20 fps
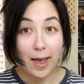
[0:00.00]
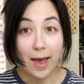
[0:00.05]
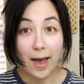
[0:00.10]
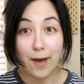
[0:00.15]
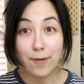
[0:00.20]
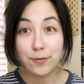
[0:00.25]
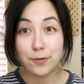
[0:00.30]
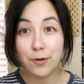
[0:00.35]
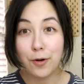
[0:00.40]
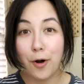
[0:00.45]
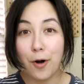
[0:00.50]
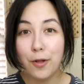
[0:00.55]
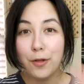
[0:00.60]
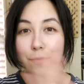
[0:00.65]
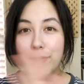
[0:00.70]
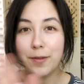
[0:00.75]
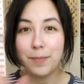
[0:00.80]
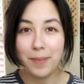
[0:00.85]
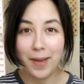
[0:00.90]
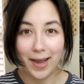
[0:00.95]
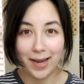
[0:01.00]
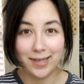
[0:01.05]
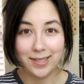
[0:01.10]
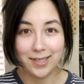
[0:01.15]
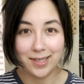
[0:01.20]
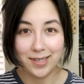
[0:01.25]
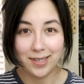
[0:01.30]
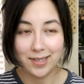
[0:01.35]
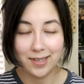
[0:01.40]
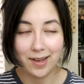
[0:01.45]
After all of the
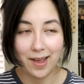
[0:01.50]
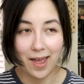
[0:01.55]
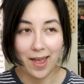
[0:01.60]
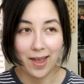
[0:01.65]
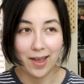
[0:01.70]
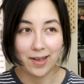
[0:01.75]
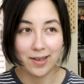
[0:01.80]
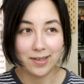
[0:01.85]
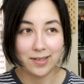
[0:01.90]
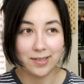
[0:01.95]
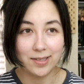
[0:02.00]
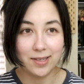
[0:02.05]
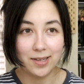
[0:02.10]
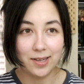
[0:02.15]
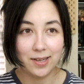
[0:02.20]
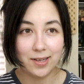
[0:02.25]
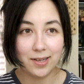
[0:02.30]
painting and